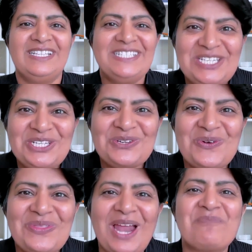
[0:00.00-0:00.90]
Did you
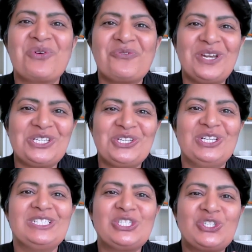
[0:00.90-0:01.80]
know that
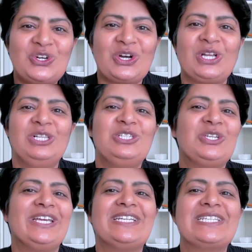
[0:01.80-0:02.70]
professionals struggle to
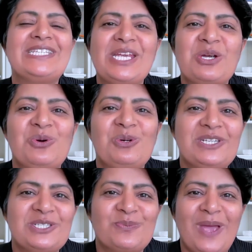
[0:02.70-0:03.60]
get
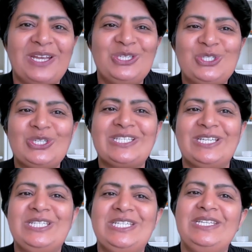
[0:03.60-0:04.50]
stakeholders, managers,
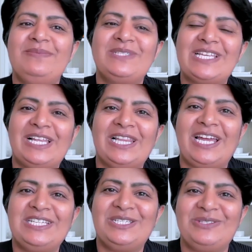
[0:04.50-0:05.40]
and teams
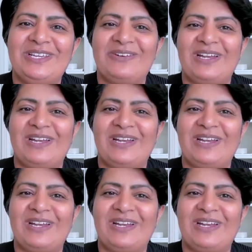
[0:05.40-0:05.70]
aligned to their